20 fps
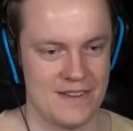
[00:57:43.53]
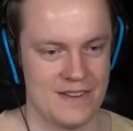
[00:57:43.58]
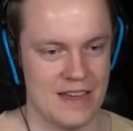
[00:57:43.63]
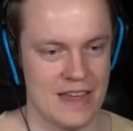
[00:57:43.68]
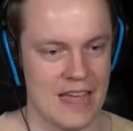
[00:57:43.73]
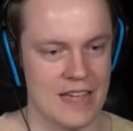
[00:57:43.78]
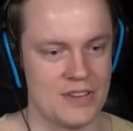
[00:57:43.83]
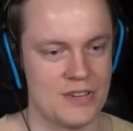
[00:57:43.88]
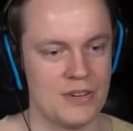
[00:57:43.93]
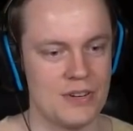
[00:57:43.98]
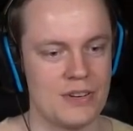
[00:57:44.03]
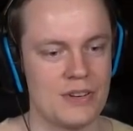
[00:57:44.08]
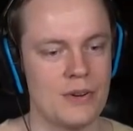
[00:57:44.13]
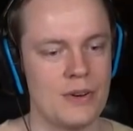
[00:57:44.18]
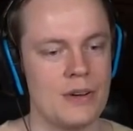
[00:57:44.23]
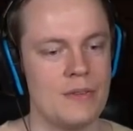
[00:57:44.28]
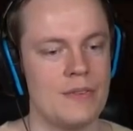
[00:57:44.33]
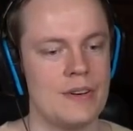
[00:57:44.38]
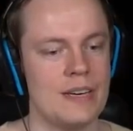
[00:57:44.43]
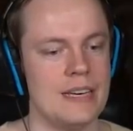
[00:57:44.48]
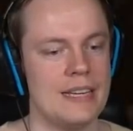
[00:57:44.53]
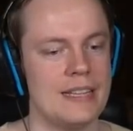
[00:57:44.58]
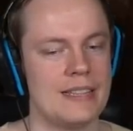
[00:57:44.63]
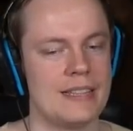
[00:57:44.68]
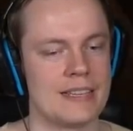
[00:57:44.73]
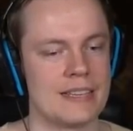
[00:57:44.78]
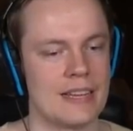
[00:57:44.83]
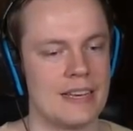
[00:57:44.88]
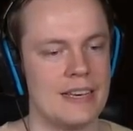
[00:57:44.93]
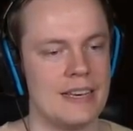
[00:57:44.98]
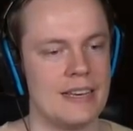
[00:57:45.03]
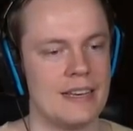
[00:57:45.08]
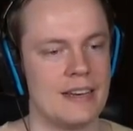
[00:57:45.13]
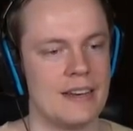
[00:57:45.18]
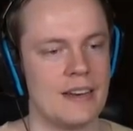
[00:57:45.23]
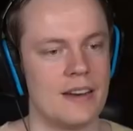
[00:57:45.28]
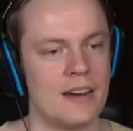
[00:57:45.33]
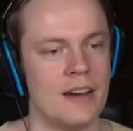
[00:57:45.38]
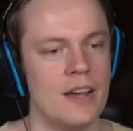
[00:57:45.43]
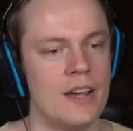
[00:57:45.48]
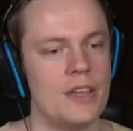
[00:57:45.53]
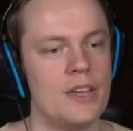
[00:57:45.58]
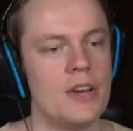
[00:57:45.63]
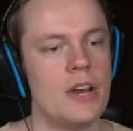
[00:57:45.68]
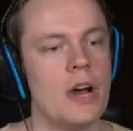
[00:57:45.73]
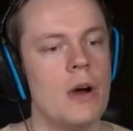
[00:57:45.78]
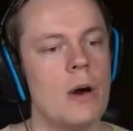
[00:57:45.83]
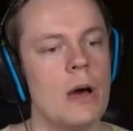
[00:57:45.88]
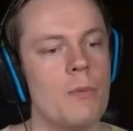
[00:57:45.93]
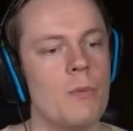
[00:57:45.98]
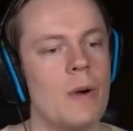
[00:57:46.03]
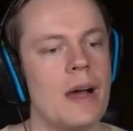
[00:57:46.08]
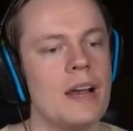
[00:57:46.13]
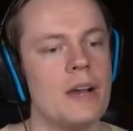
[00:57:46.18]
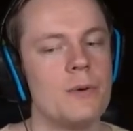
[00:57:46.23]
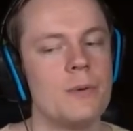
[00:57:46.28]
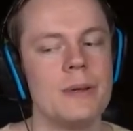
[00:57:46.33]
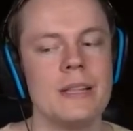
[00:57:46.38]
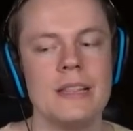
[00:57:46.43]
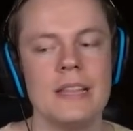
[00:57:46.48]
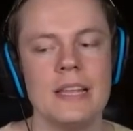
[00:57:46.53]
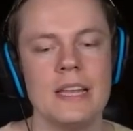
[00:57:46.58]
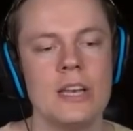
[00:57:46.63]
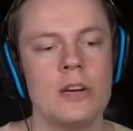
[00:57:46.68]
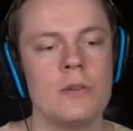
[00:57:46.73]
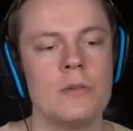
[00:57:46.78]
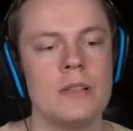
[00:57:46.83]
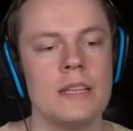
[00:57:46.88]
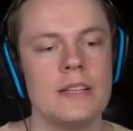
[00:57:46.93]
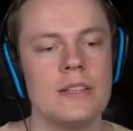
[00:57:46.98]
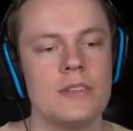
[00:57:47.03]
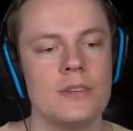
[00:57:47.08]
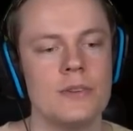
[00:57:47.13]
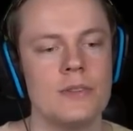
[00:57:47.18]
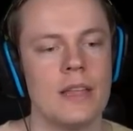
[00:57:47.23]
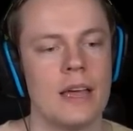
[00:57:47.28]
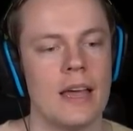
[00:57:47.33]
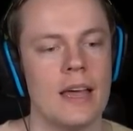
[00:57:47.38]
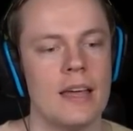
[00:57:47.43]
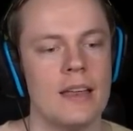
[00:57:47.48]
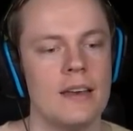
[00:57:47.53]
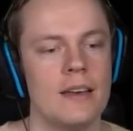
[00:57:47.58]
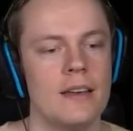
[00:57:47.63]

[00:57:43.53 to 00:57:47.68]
I should don't even need this. I need another. You know what? Why don't we literally do that?